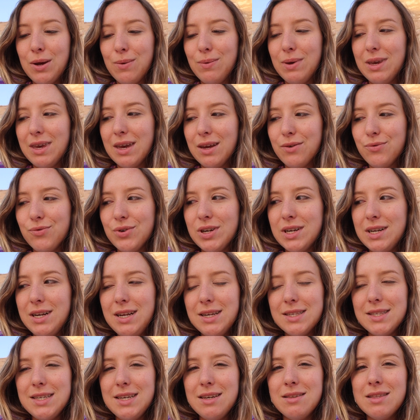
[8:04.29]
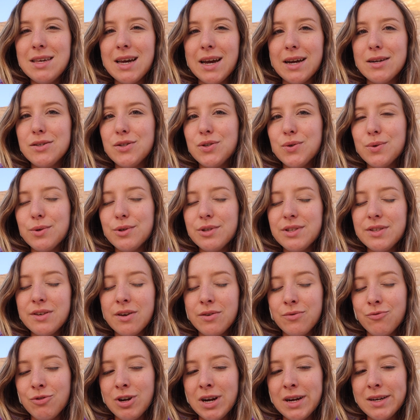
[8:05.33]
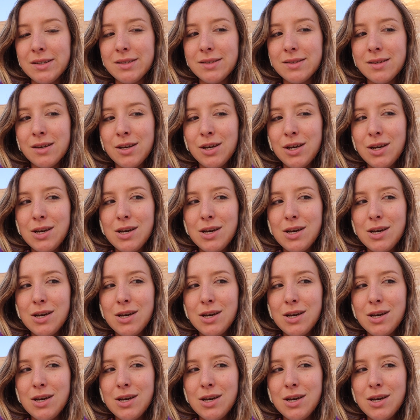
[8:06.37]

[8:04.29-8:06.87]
we can't really see the actual sunrise,